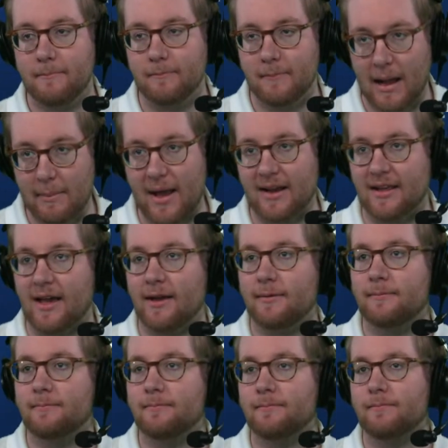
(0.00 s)
My bad, gang.
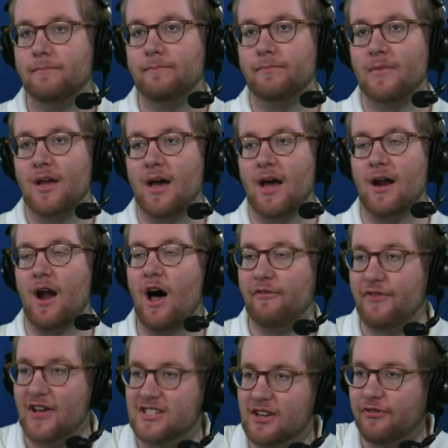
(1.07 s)
And an
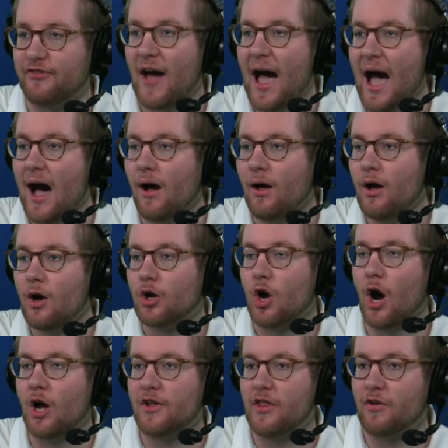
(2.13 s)
offensive foul
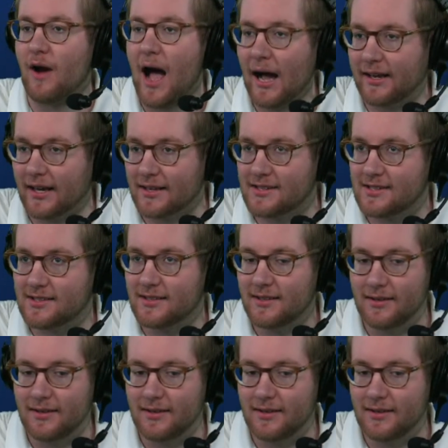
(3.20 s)
called on the Rockets.